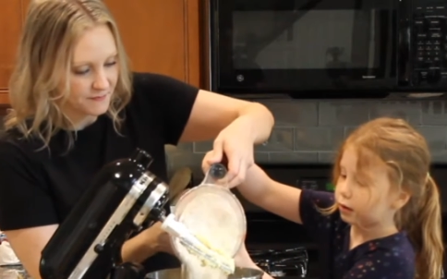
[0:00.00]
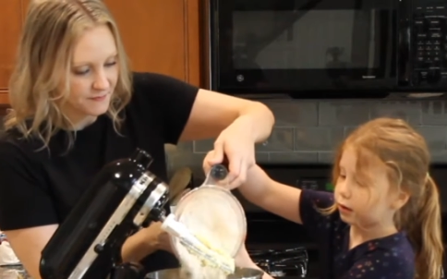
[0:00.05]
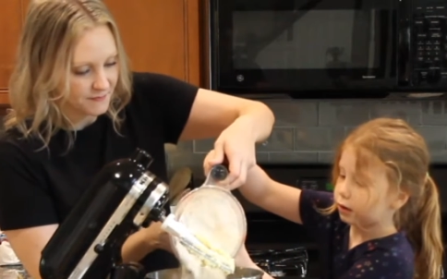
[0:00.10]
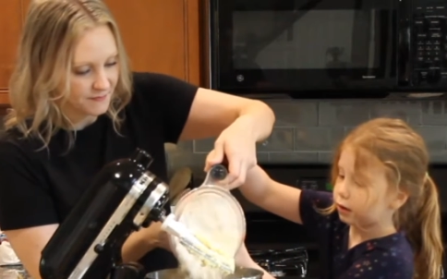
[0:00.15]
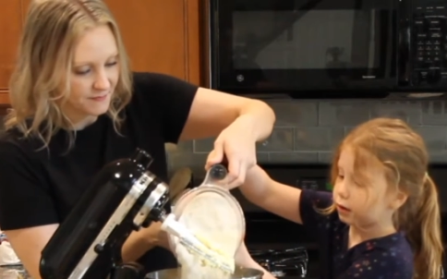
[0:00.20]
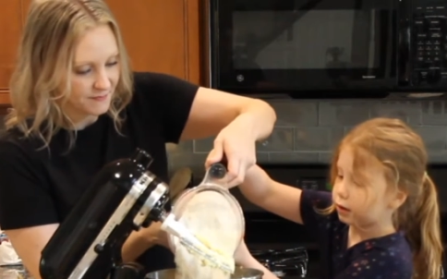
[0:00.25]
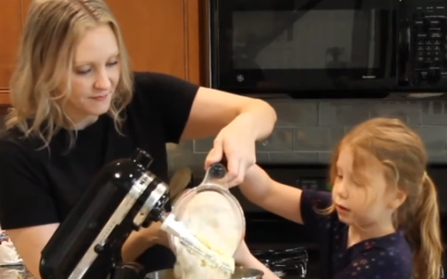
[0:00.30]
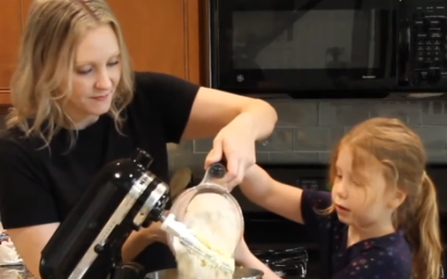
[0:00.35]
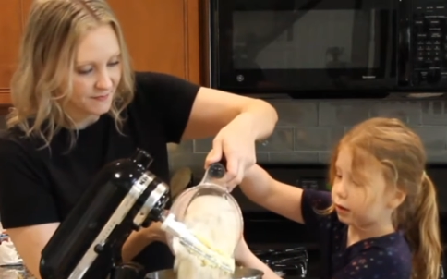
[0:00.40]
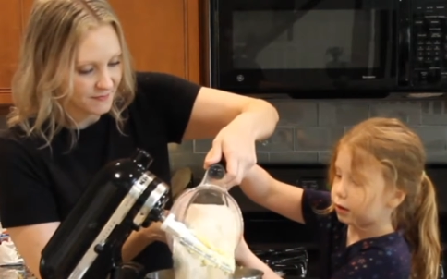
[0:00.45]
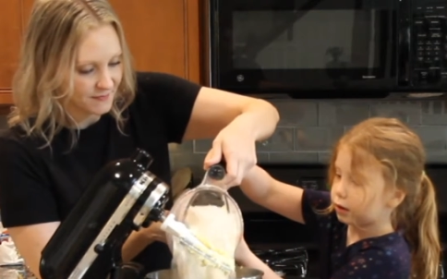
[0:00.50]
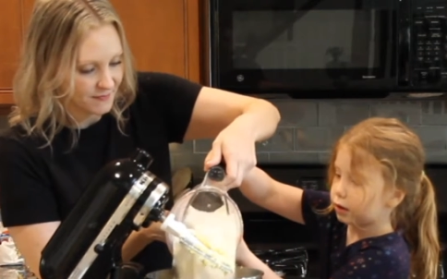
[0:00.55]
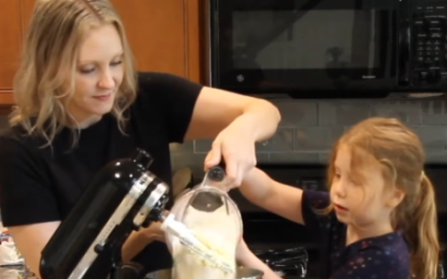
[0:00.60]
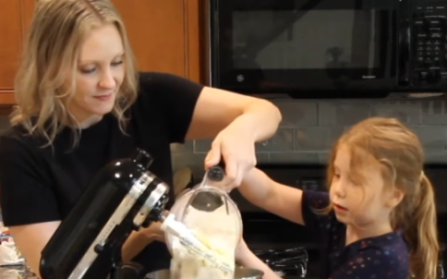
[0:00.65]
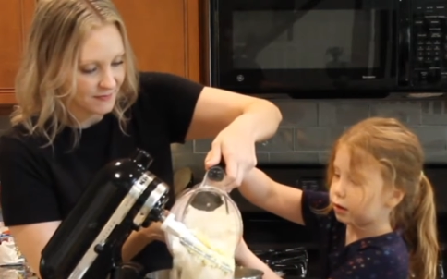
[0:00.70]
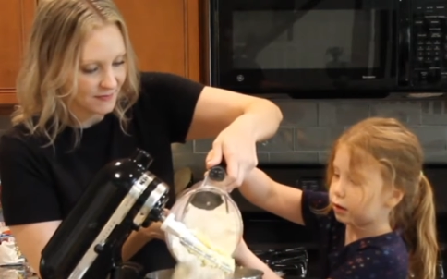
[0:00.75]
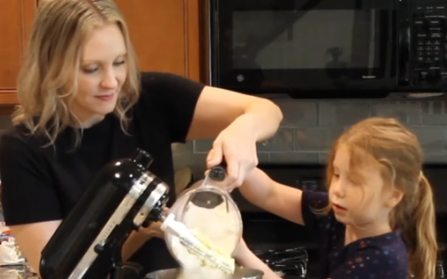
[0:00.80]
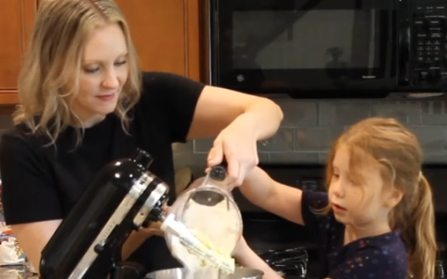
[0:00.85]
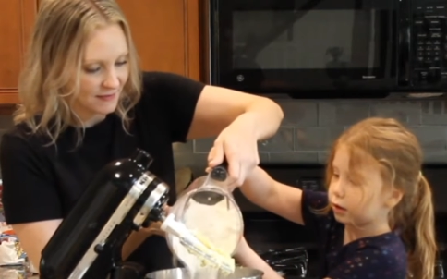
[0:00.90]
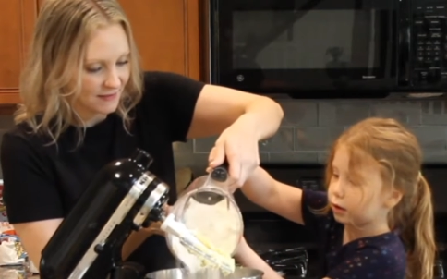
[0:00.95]

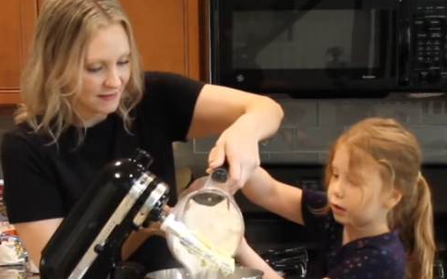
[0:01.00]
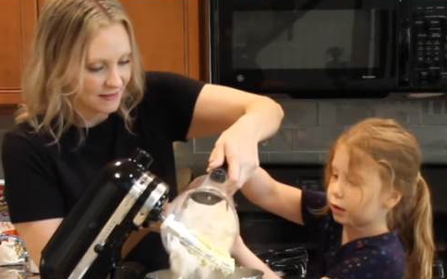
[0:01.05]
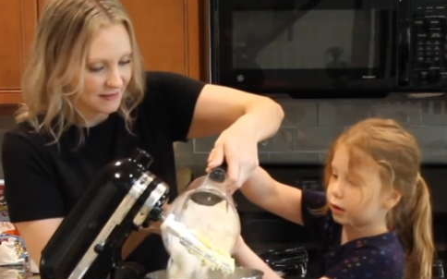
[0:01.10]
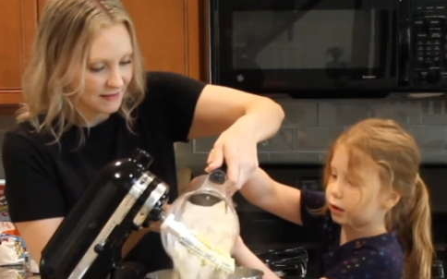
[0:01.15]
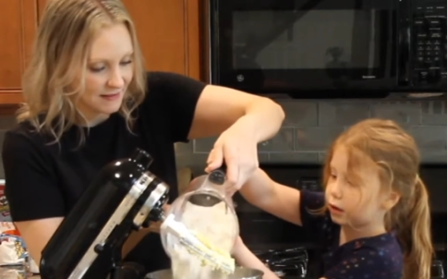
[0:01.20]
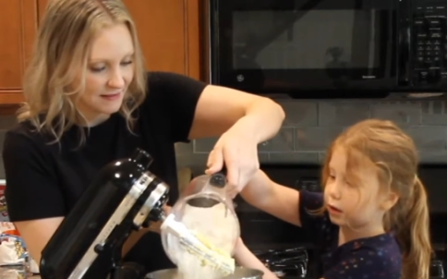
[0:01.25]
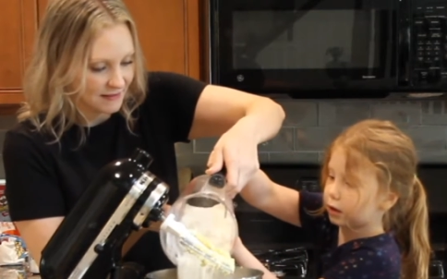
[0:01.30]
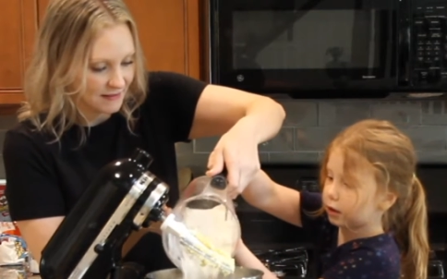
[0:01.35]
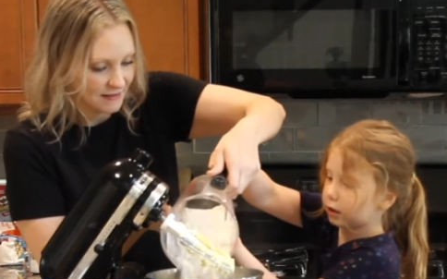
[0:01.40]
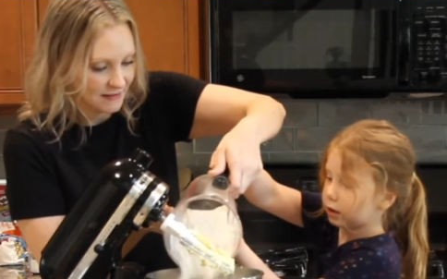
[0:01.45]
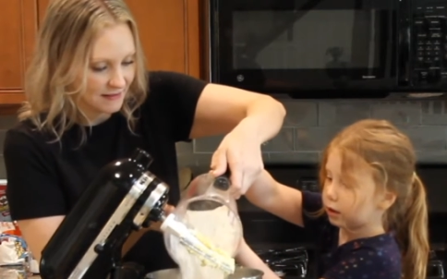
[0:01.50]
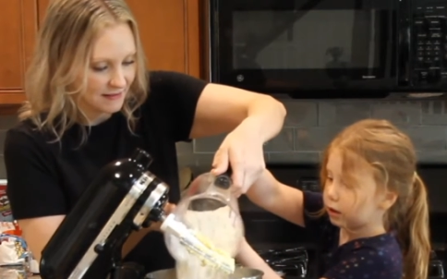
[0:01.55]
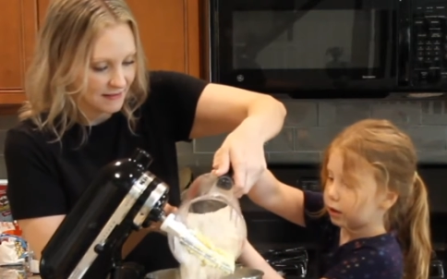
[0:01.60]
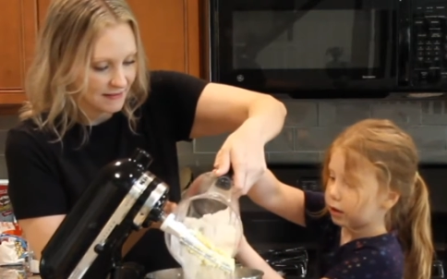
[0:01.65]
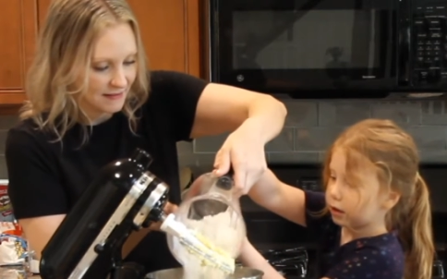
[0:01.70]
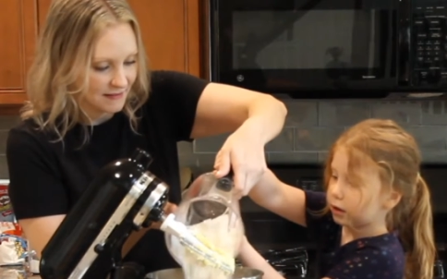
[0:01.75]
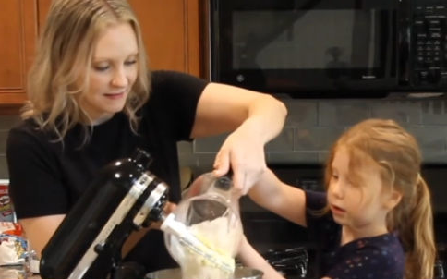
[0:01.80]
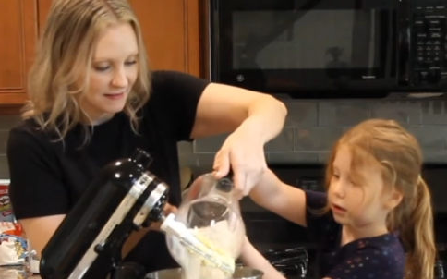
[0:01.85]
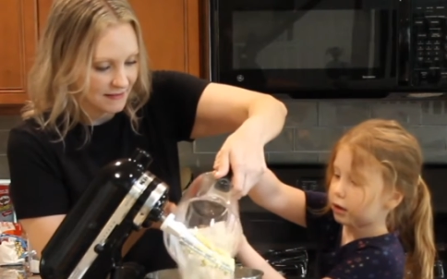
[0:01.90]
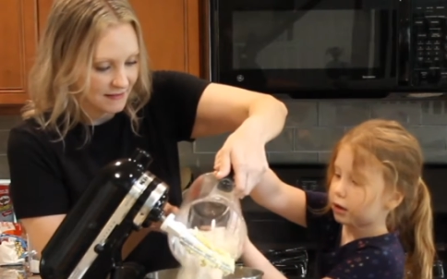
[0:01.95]

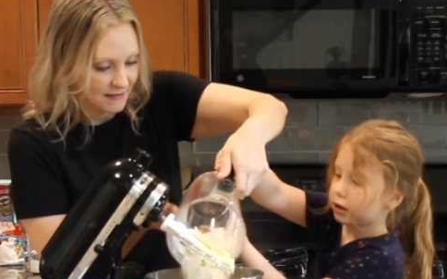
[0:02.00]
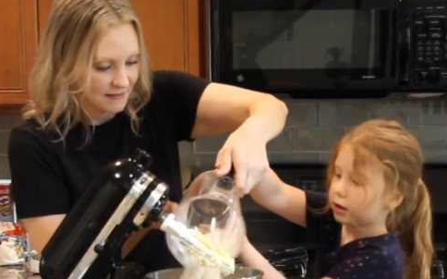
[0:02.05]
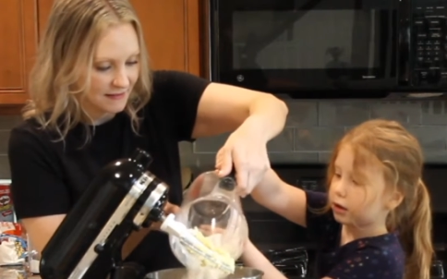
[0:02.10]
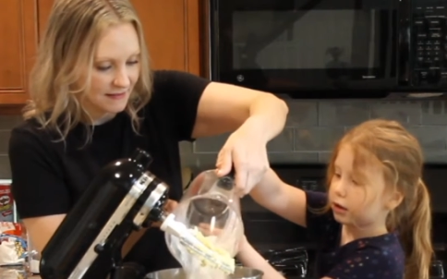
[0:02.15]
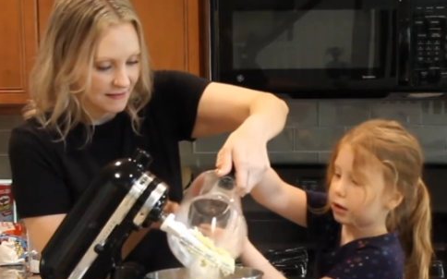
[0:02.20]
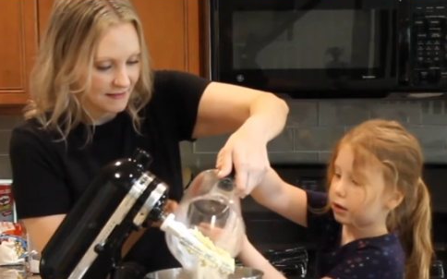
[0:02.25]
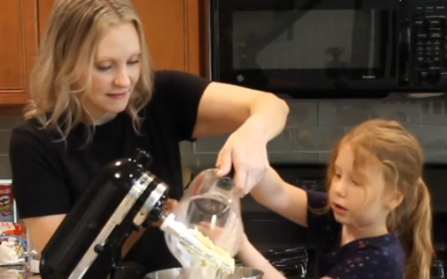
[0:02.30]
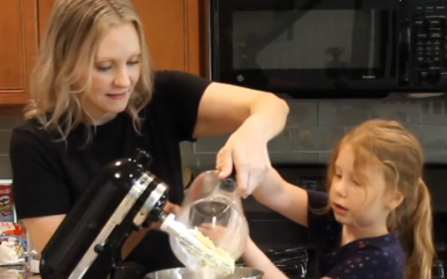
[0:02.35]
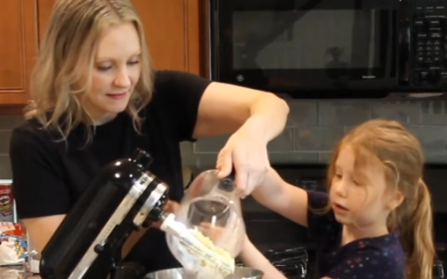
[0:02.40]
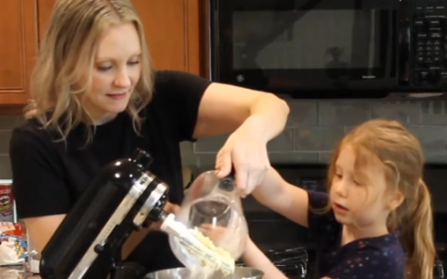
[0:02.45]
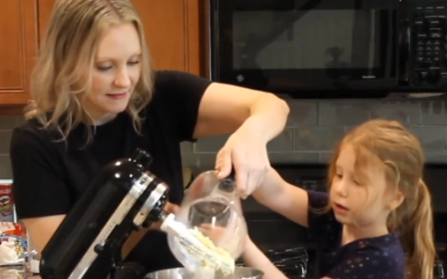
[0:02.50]
Nobody speaks.